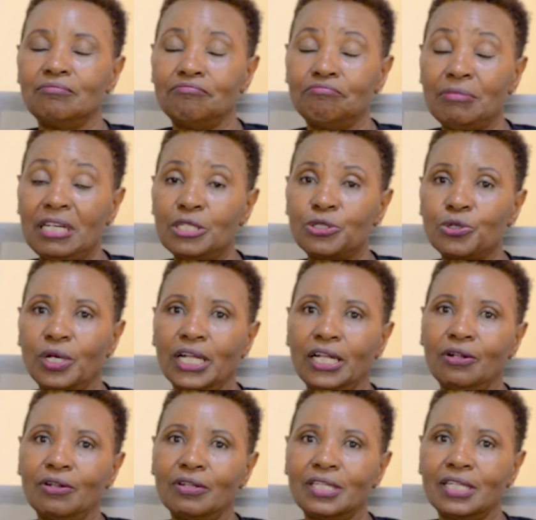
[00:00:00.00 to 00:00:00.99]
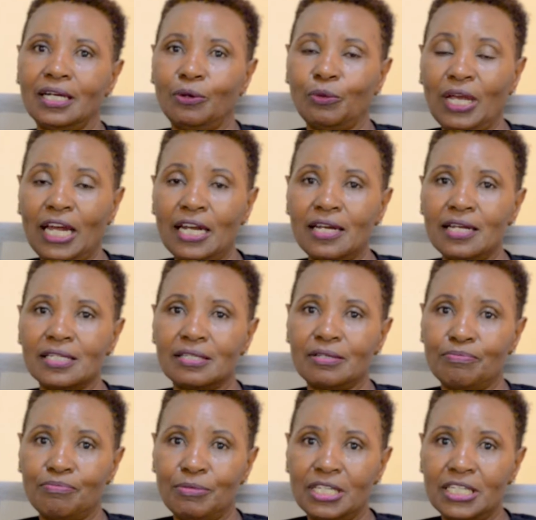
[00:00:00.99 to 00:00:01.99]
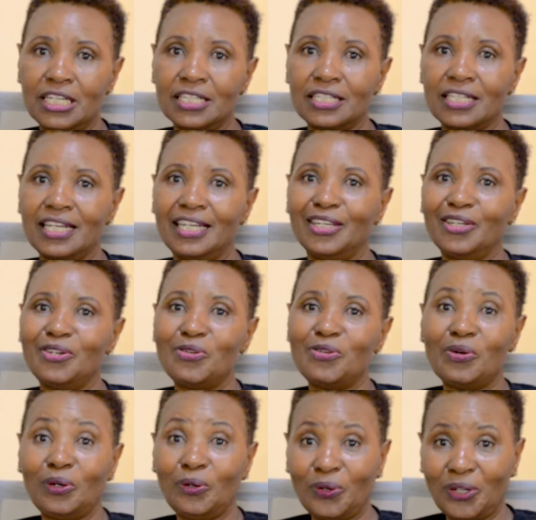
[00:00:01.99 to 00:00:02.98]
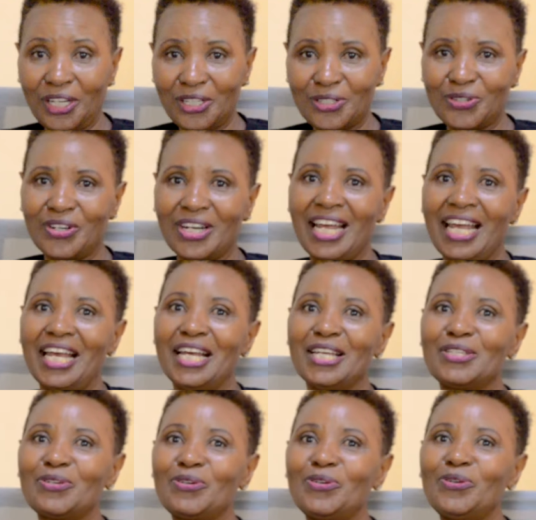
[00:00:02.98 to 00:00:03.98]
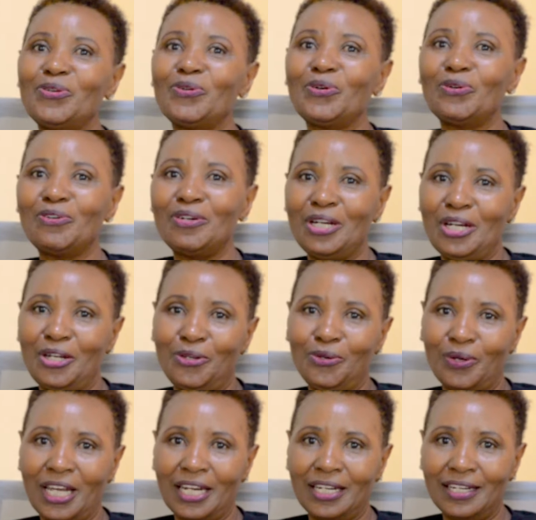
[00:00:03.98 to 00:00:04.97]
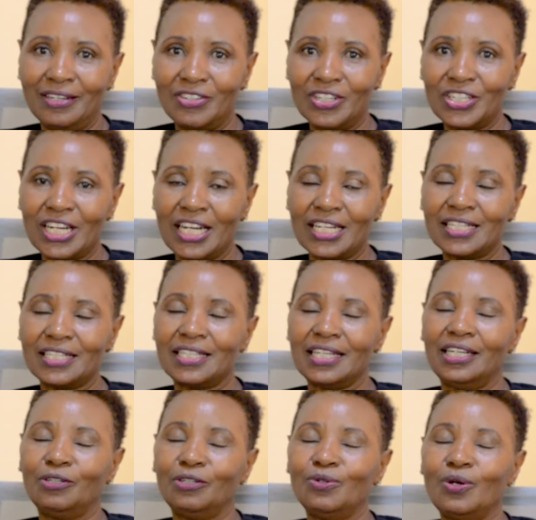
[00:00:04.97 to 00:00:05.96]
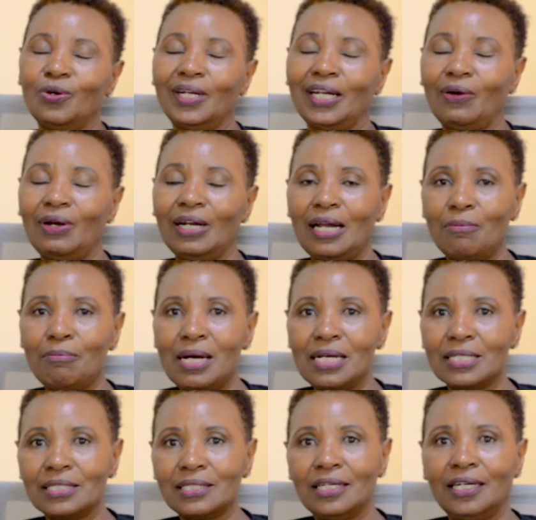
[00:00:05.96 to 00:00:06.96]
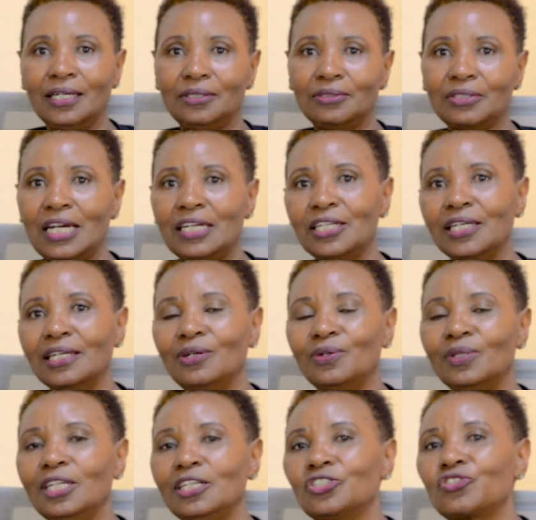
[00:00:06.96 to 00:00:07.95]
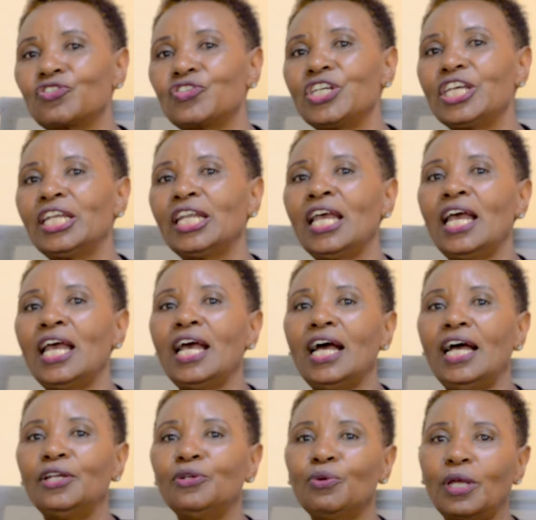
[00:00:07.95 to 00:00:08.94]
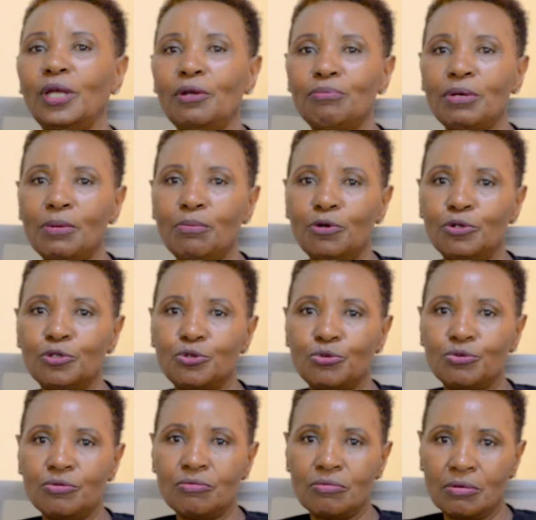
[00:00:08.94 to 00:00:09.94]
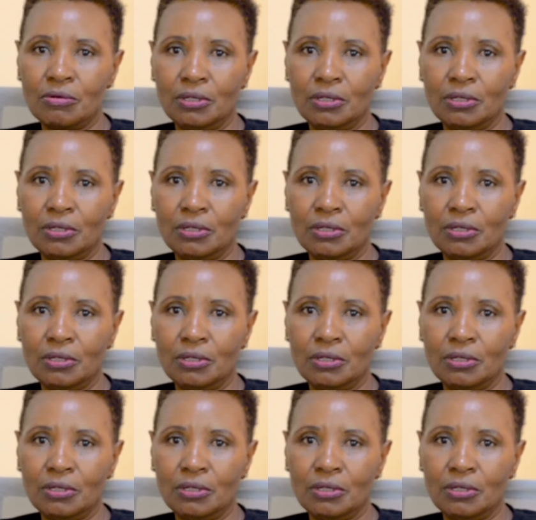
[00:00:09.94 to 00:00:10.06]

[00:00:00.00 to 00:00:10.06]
mental health awareness meetings in your location. So you can reach us on our numbers running on the screen, and you can be able to